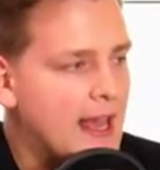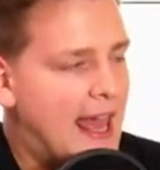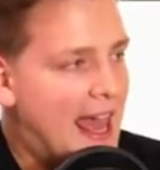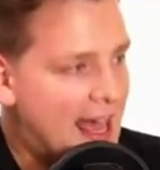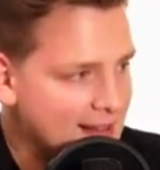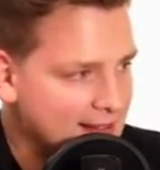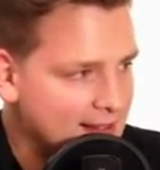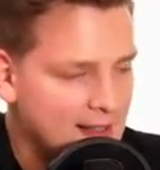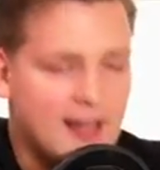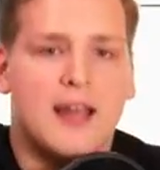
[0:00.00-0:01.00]
and
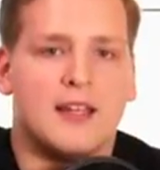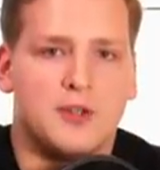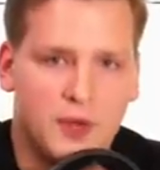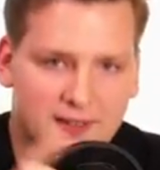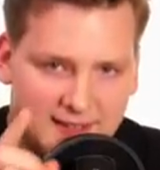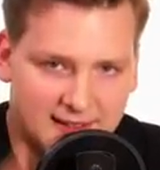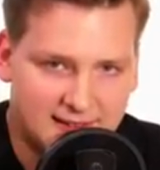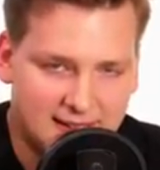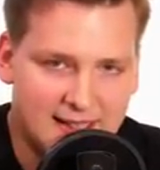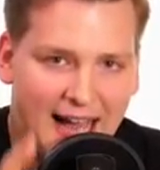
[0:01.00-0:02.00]

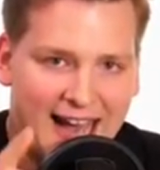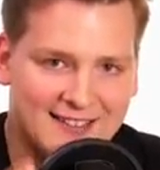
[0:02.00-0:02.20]
USDT has